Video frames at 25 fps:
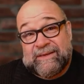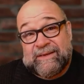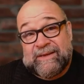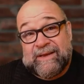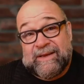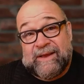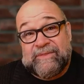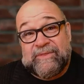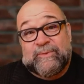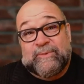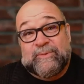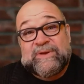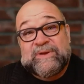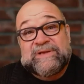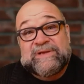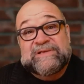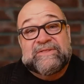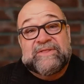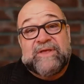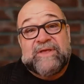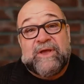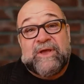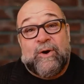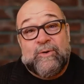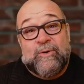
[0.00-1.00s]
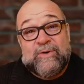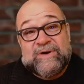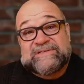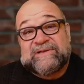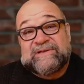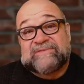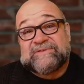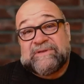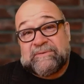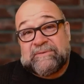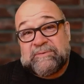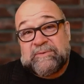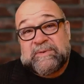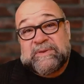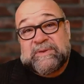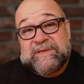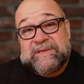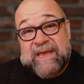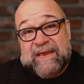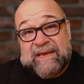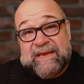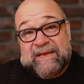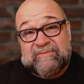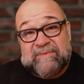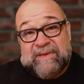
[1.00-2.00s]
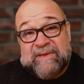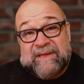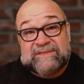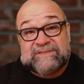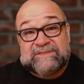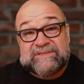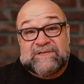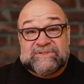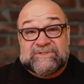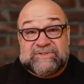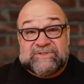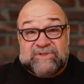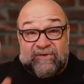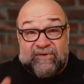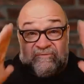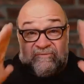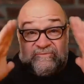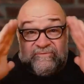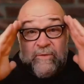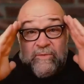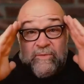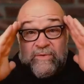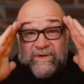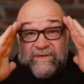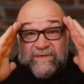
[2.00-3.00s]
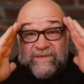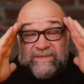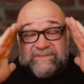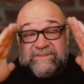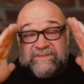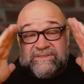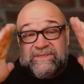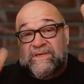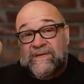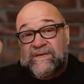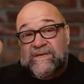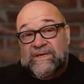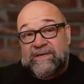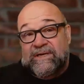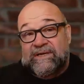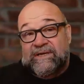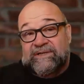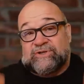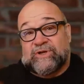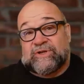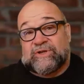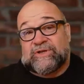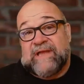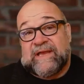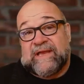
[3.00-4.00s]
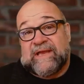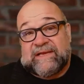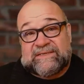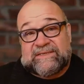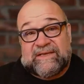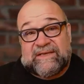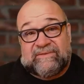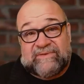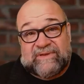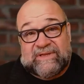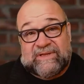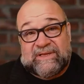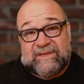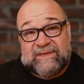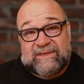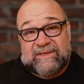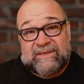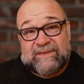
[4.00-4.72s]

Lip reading: And the reason they always have something to be negative about is because their focus is on negativity.